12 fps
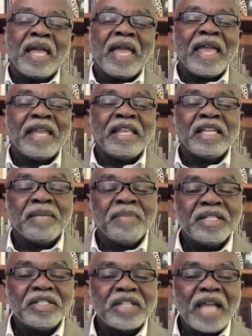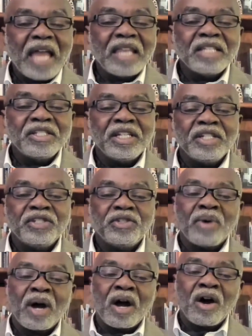And it can be challenging
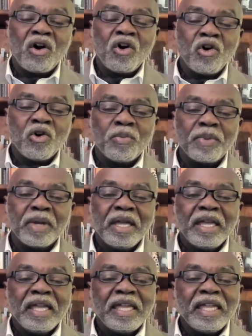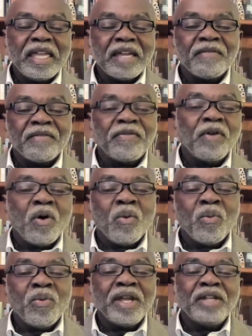to our hope if
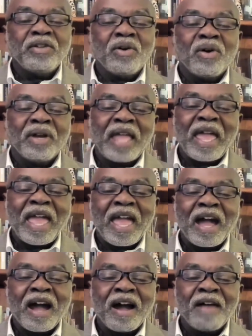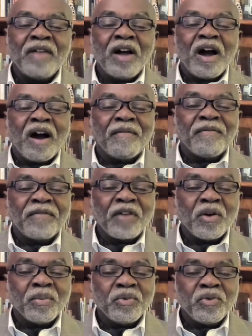we don't have a
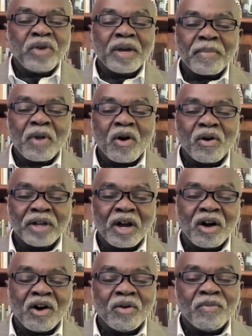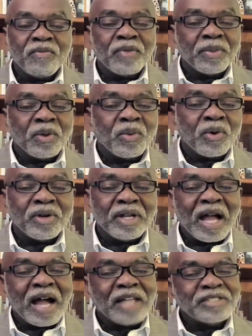firm grip on our hope from the Word of
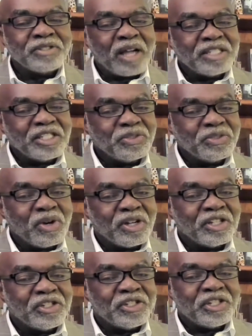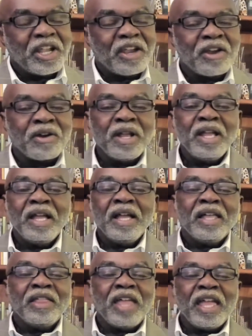God. So I just wanted to share
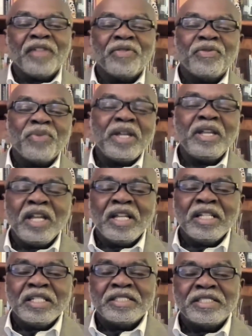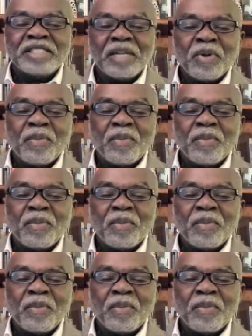in three simple